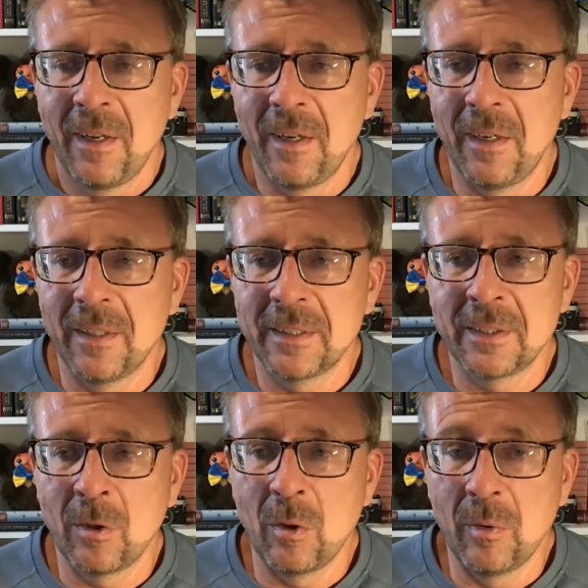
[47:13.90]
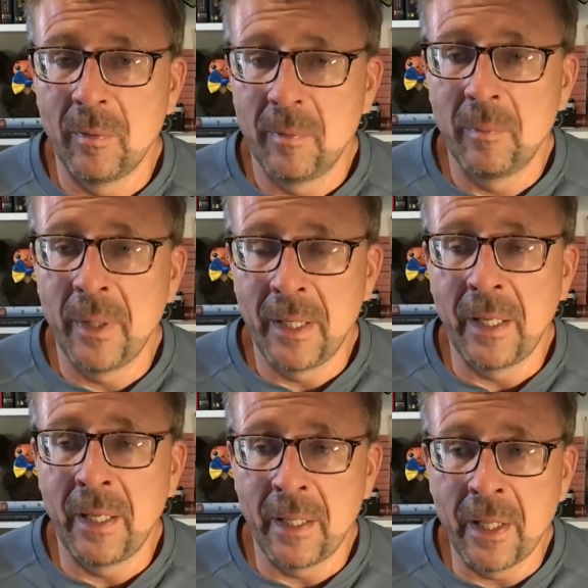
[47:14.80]
But
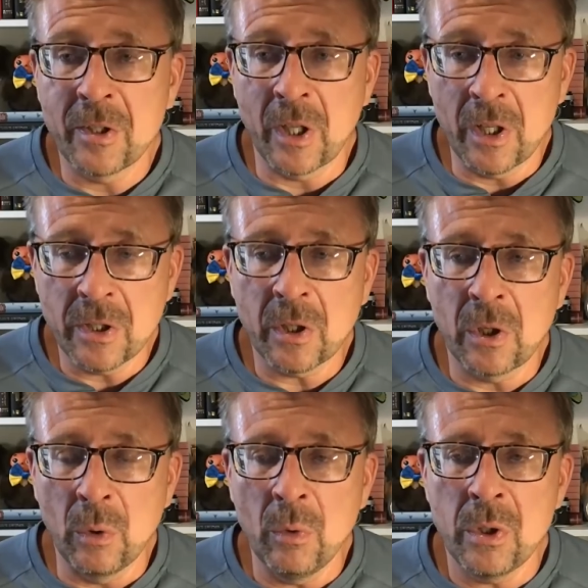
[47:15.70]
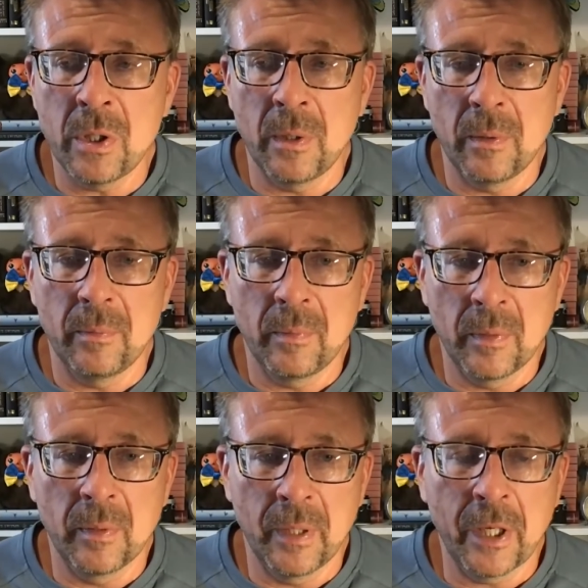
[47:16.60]
it's a huge,
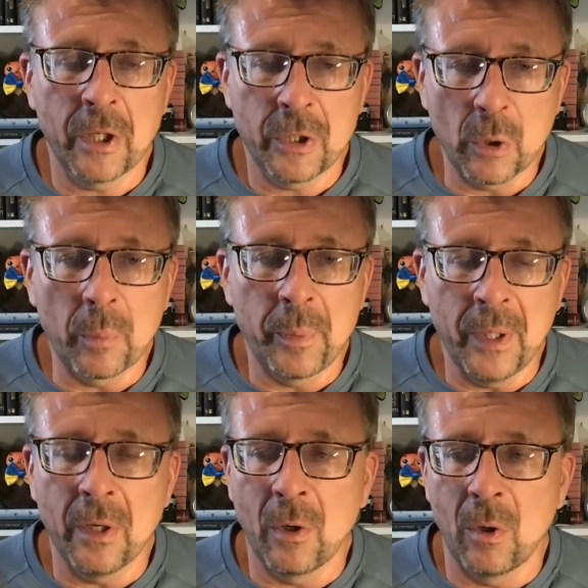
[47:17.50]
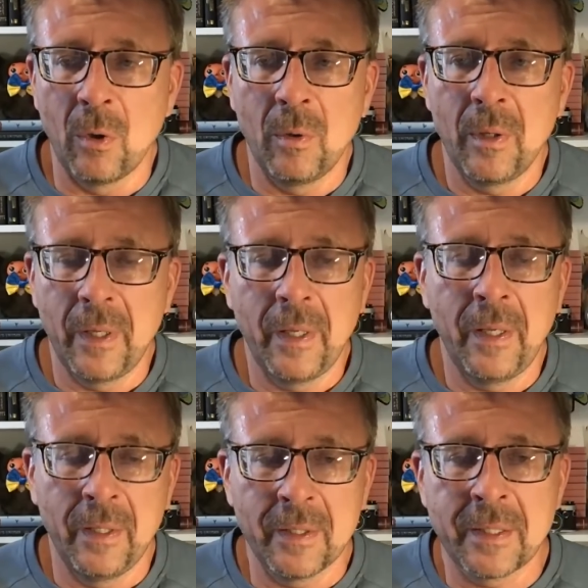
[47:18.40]
like a torpedo
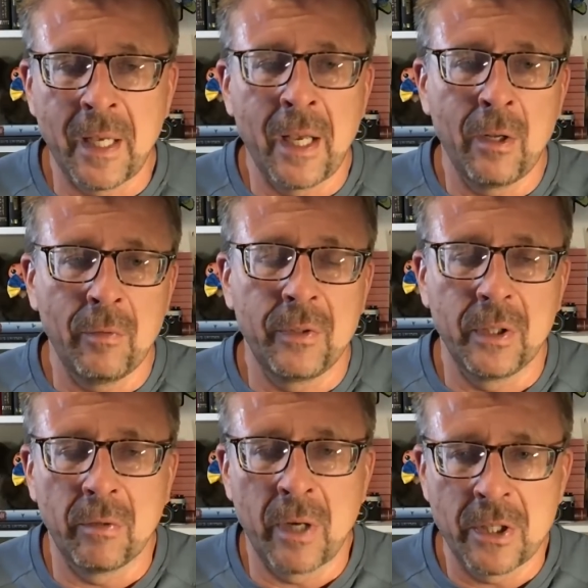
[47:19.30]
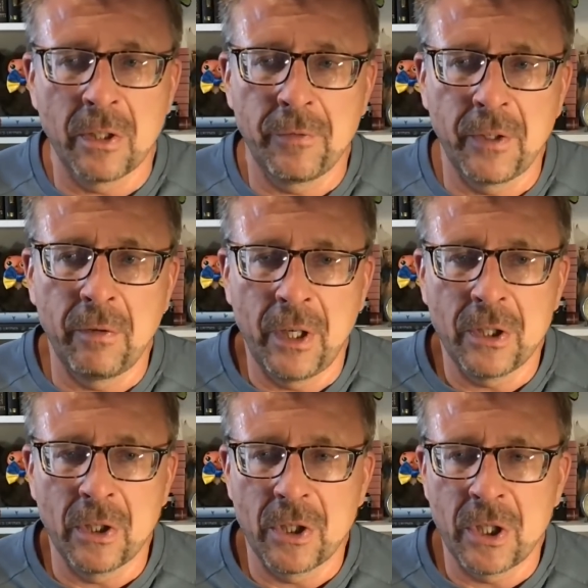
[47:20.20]
in the side of the Russian
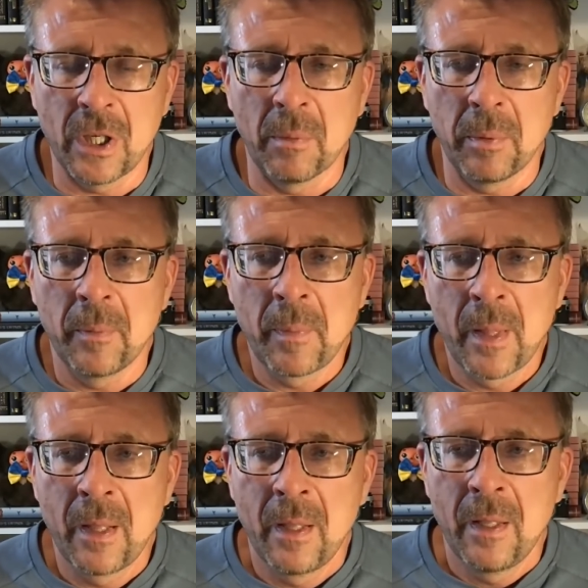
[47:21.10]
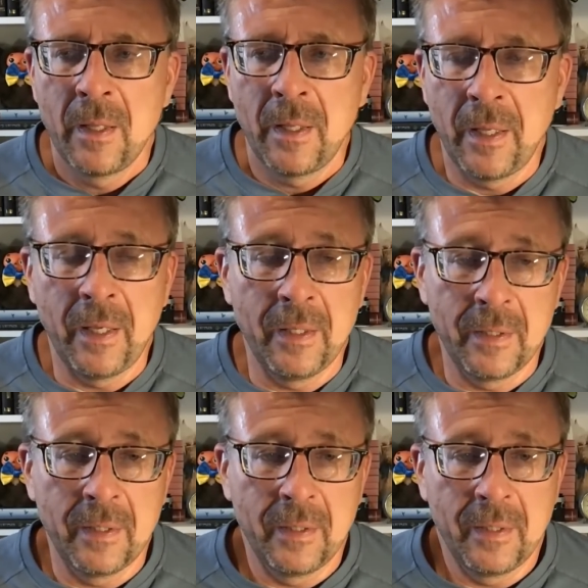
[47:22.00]
Federation ship,
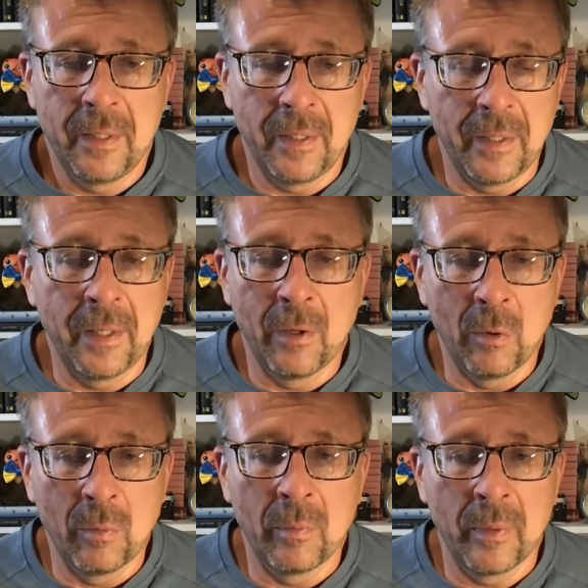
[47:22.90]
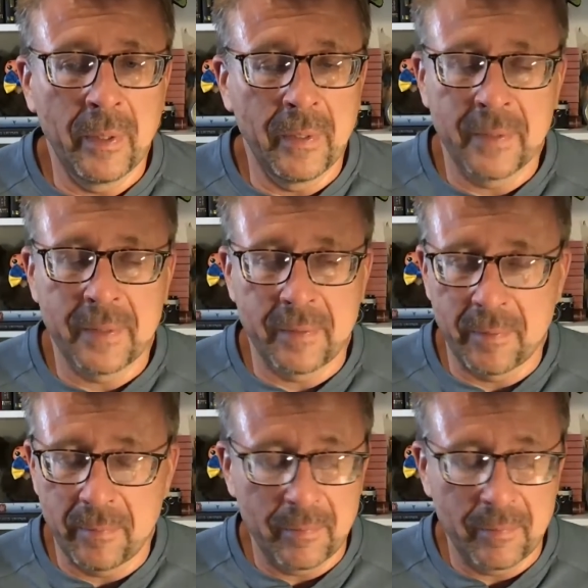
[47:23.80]
and it's